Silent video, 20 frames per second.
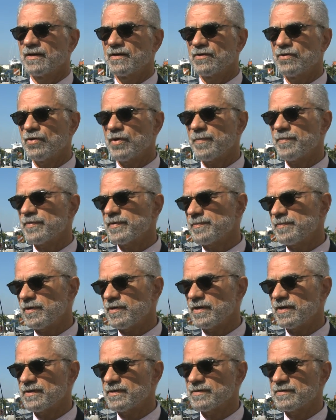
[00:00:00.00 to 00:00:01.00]
corporate
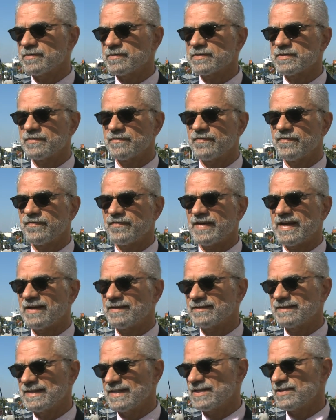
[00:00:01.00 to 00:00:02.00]
partners,
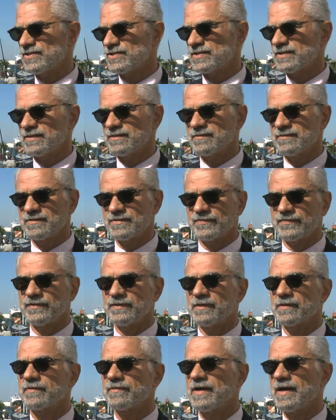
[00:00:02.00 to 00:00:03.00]
foundations,
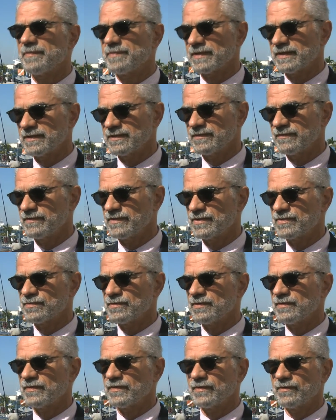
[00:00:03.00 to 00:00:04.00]
philanthropic
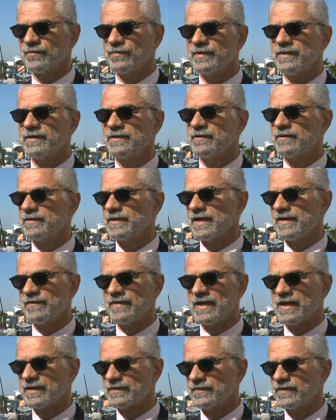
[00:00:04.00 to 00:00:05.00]
individuals that we don't have
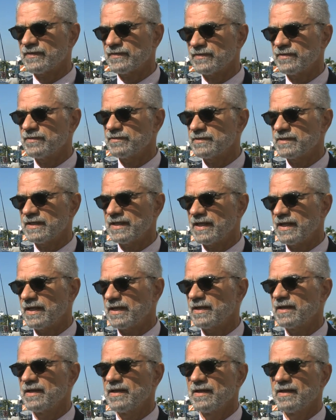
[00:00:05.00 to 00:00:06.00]
access to
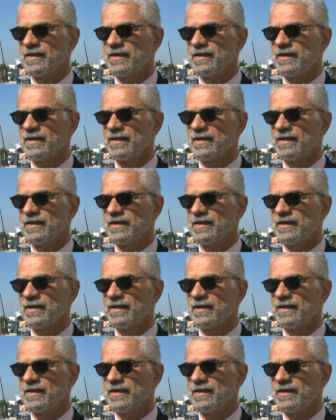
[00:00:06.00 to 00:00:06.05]
today,